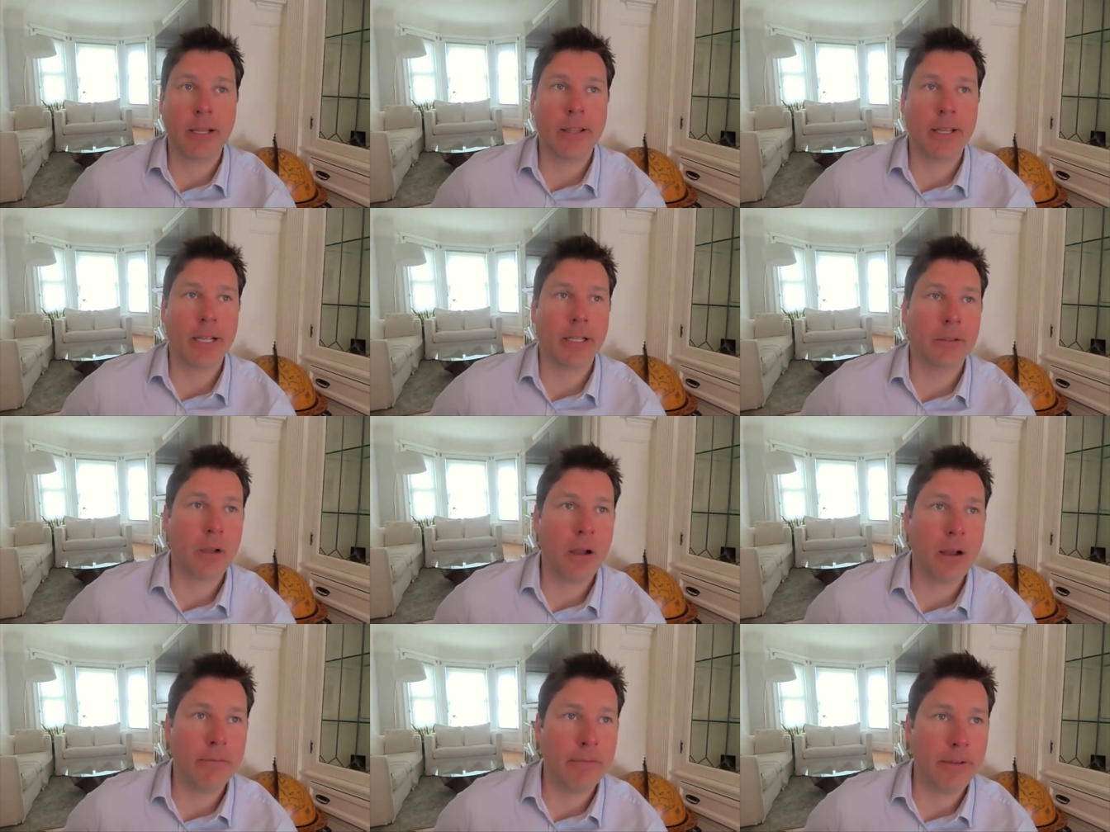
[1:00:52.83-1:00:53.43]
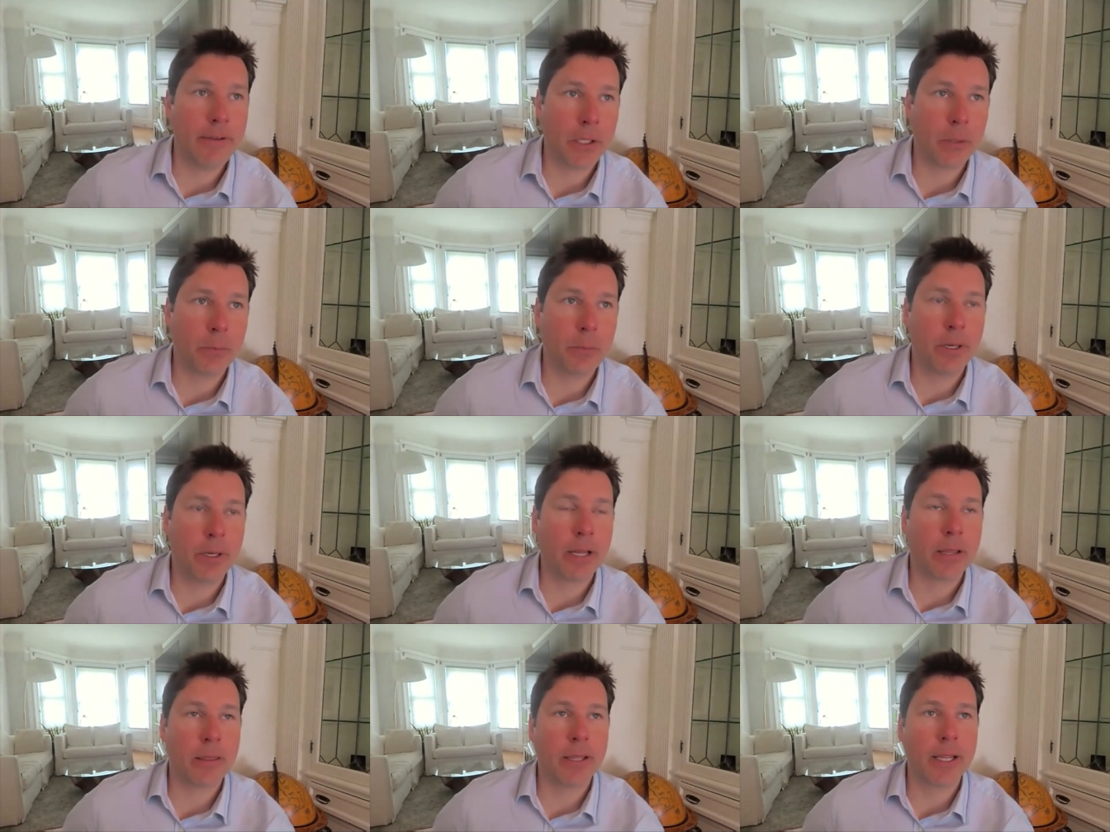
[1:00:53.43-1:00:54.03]
I think it's obvious,
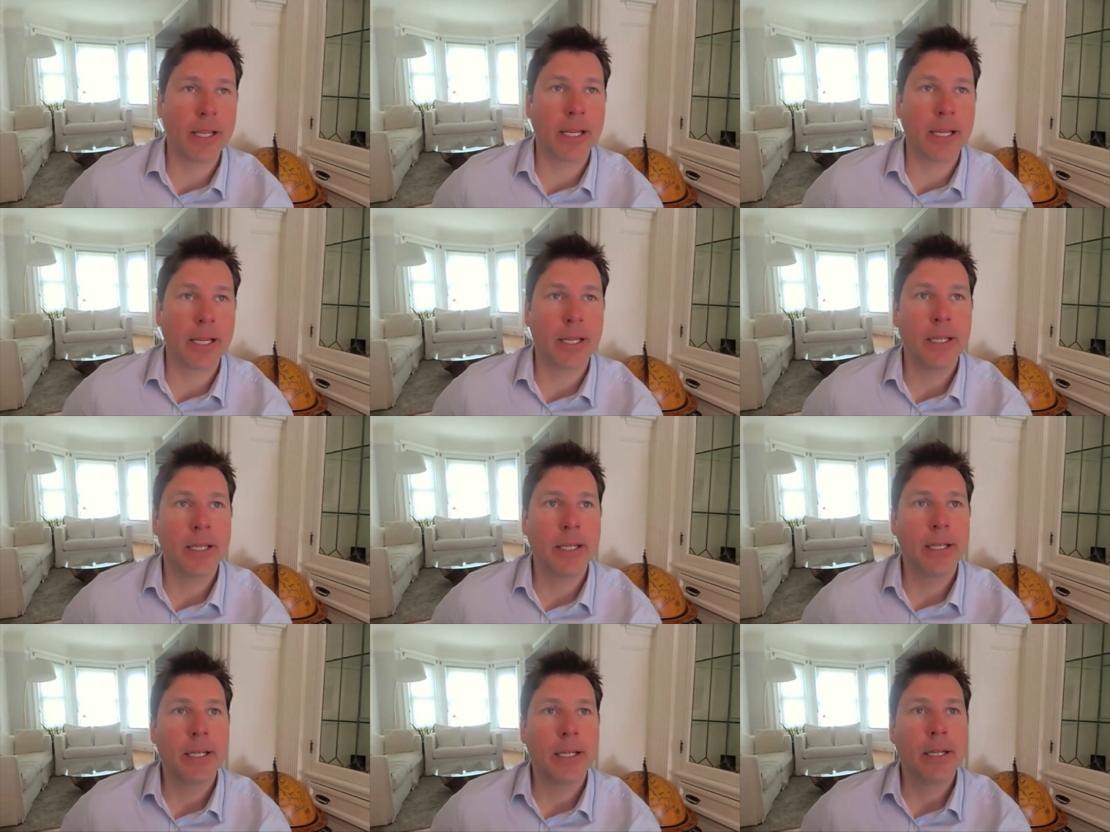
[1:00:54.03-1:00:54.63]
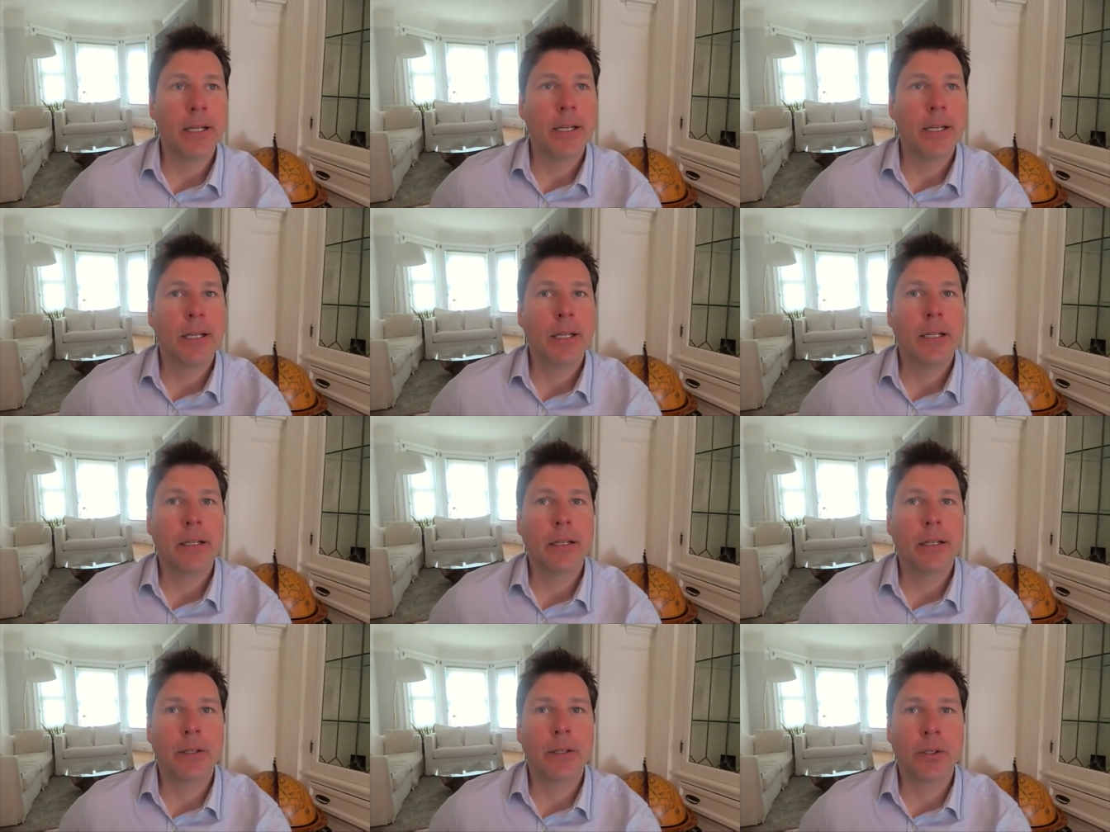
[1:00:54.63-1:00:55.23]
but I think
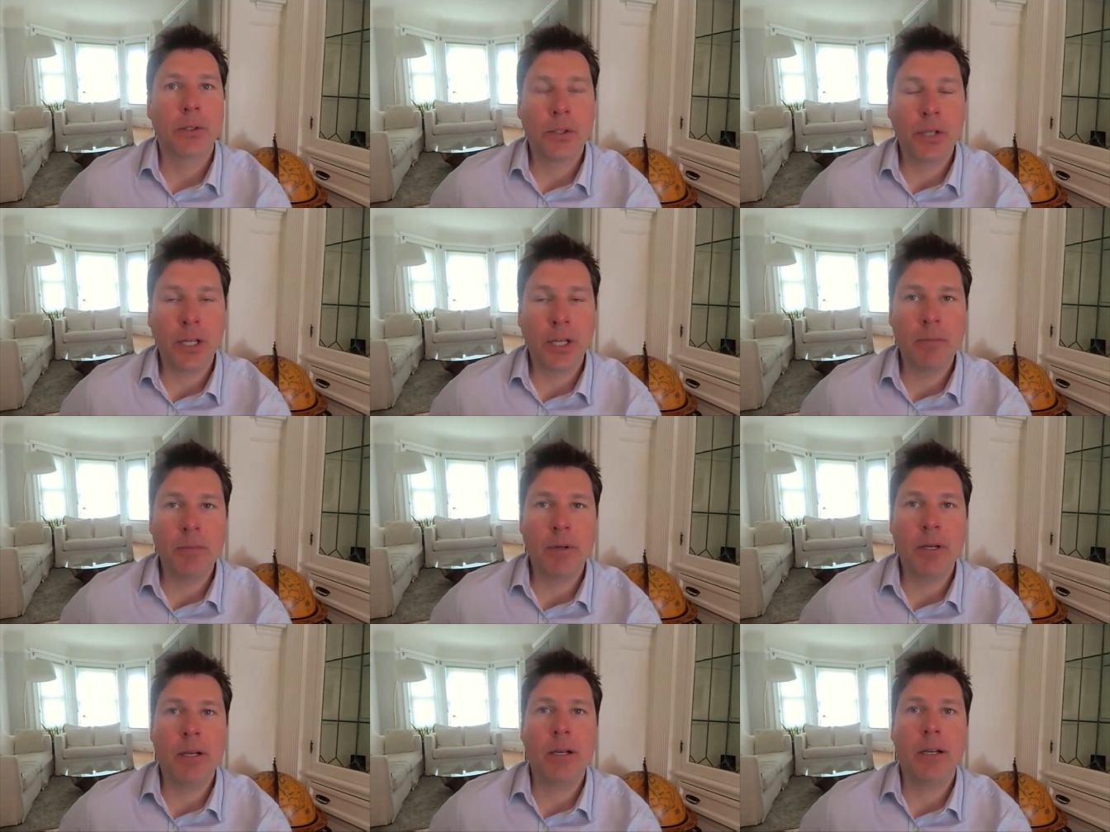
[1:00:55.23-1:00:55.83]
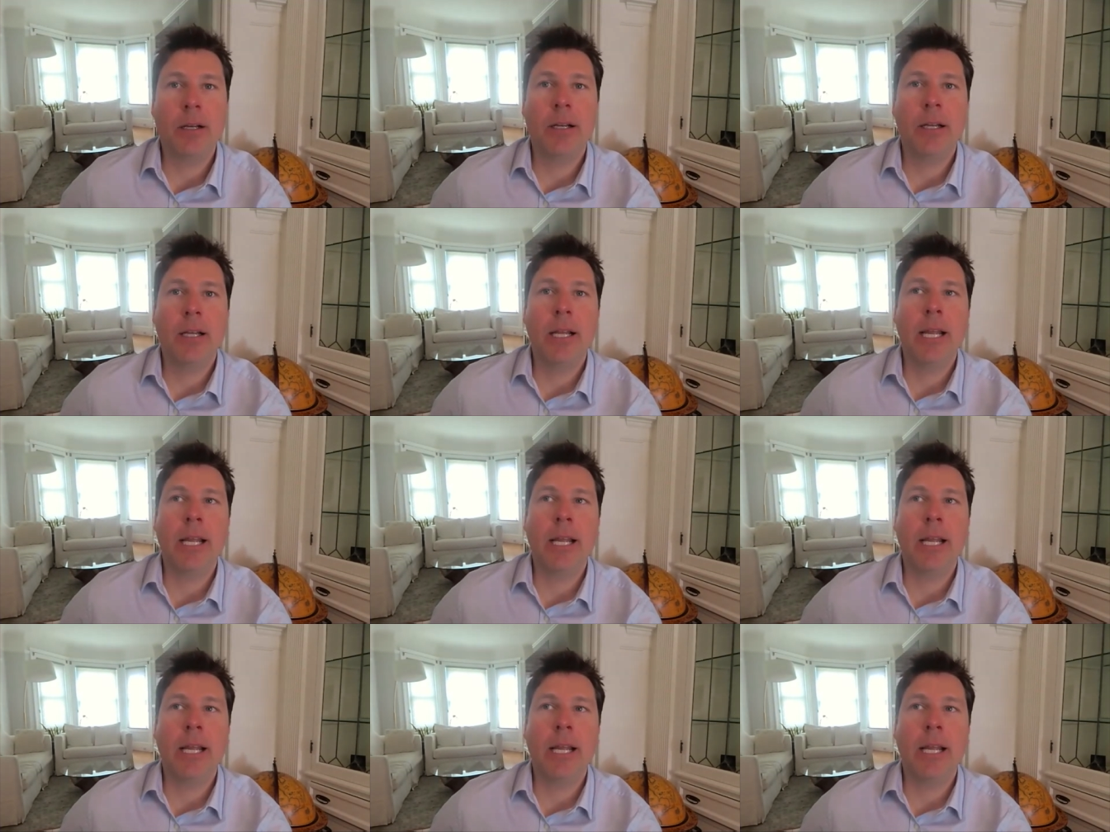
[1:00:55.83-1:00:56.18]
the stigma